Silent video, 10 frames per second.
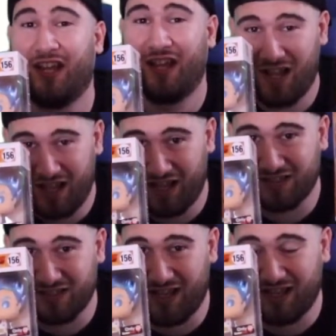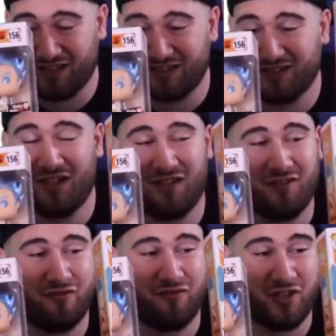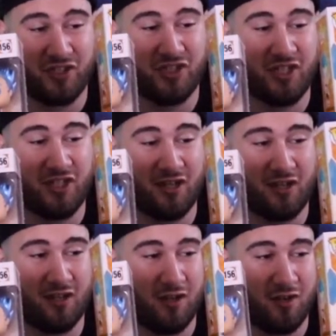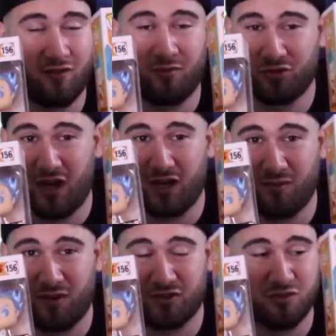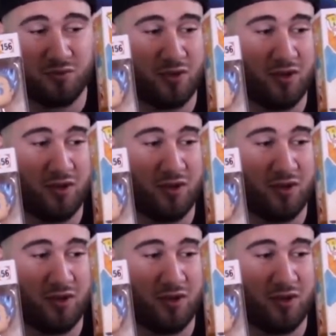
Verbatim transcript: S S Vegeta from Dragon Ball Super,